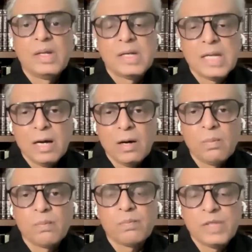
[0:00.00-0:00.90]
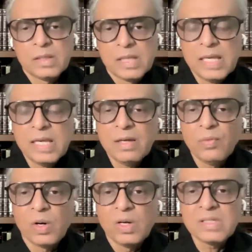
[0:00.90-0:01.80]
Now, the
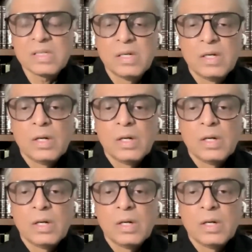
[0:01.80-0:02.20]
thinking was,